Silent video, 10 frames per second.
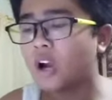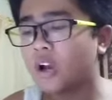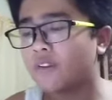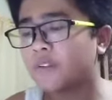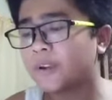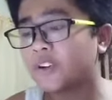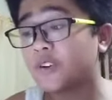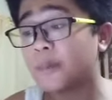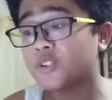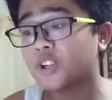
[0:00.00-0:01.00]
government
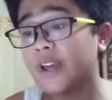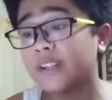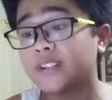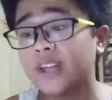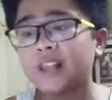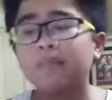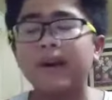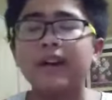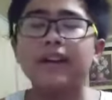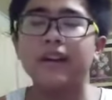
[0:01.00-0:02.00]
corruption, and the
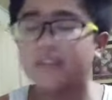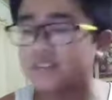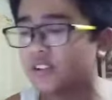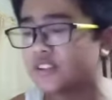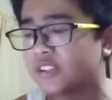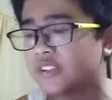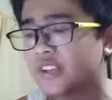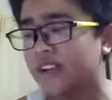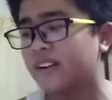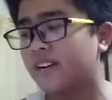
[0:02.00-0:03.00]
Taliban
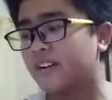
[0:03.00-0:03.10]
insurgency.